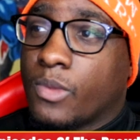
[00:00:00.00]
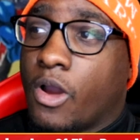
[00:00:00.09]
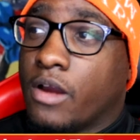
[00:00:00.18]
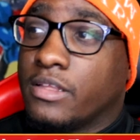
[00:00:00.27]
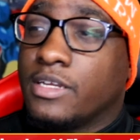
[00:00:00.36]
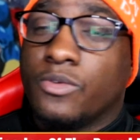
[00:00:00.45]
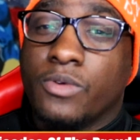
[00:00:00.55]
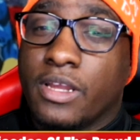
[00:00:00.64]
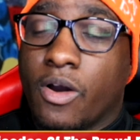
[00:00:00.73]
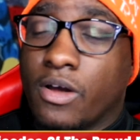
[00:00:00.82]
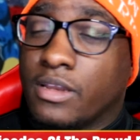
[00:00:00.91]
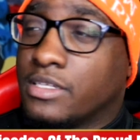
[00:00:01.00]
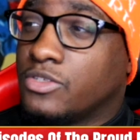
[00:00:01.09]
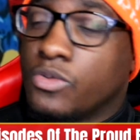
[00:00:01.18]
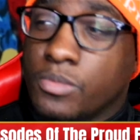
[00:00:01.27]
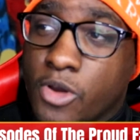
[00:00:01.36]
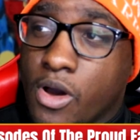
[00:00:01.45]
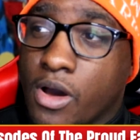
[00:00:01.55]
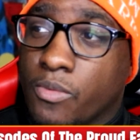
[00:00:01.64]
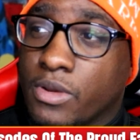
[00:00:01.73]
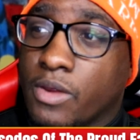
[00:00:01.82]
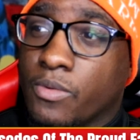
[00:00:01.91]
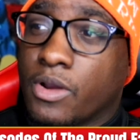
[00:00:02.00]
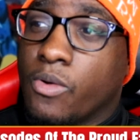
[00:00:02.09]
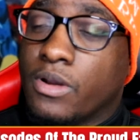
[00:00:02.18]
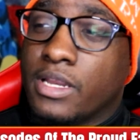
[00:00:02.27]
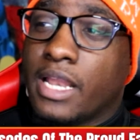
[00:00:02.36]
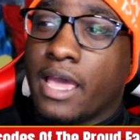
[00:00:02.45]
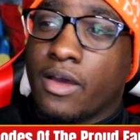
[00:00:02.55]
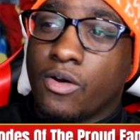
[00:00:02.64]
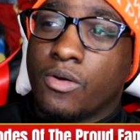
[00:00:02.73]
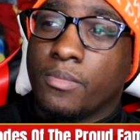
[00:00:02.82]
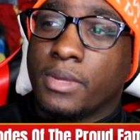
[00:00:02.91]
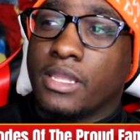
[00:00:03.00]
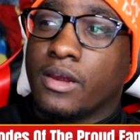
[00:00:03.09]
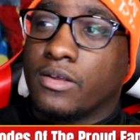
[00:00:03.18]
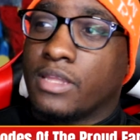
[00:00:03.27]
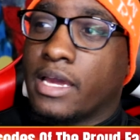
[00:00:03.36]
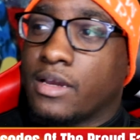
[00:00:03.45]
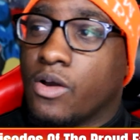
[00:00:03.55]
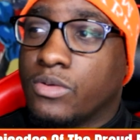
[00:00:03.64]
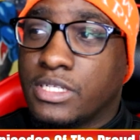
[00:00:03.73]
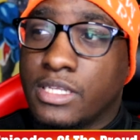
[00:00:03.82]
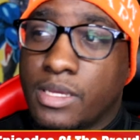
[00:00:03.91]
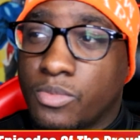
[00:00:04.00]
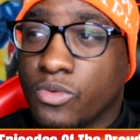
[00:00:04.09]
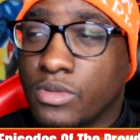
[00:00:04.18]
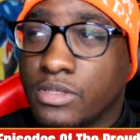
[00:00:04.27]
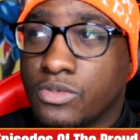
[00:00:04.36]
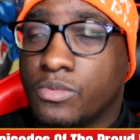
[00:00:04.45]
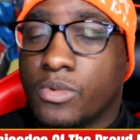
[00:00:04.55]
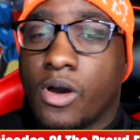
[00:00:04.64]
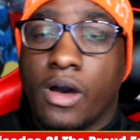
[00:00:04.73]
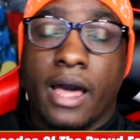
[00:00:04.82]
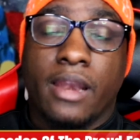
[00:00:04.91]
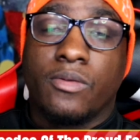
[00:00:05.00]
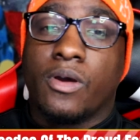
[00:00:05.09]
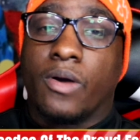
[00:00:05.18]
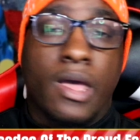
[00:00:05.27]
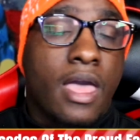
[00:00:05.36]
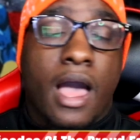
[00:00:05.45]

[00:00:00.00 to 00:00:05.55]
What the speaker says: Are they doing it on the Zoom call where they're recording it at home and they're like coaching them through the Zoom call? I don't know.